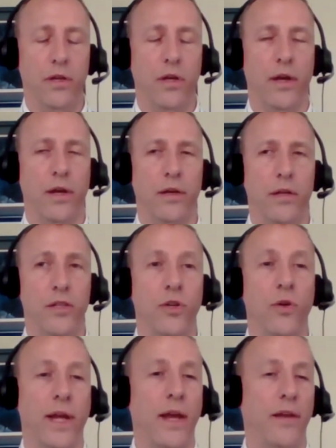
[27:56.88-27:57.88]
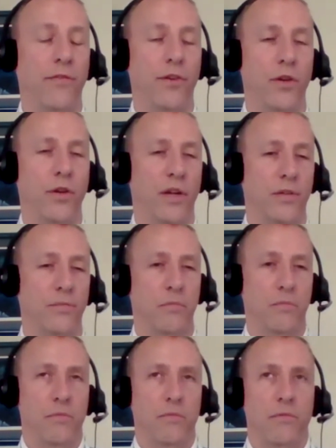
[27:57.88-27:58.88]
uh, it's okay for you to
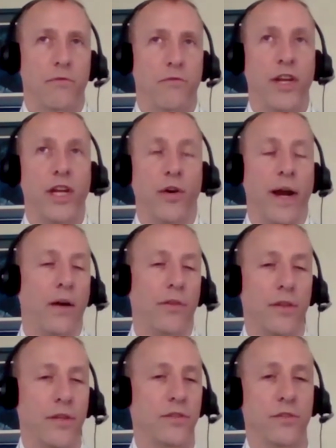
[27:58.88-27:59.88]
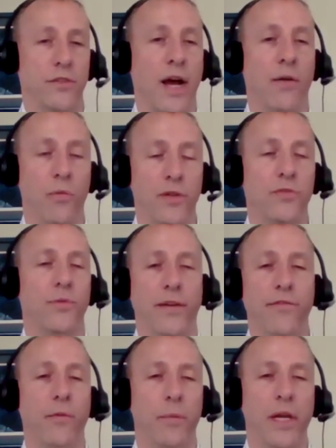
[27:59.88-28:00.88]
figure out that this is not what's
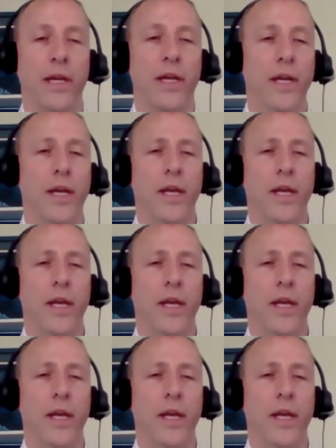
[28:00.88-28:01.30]
right for me.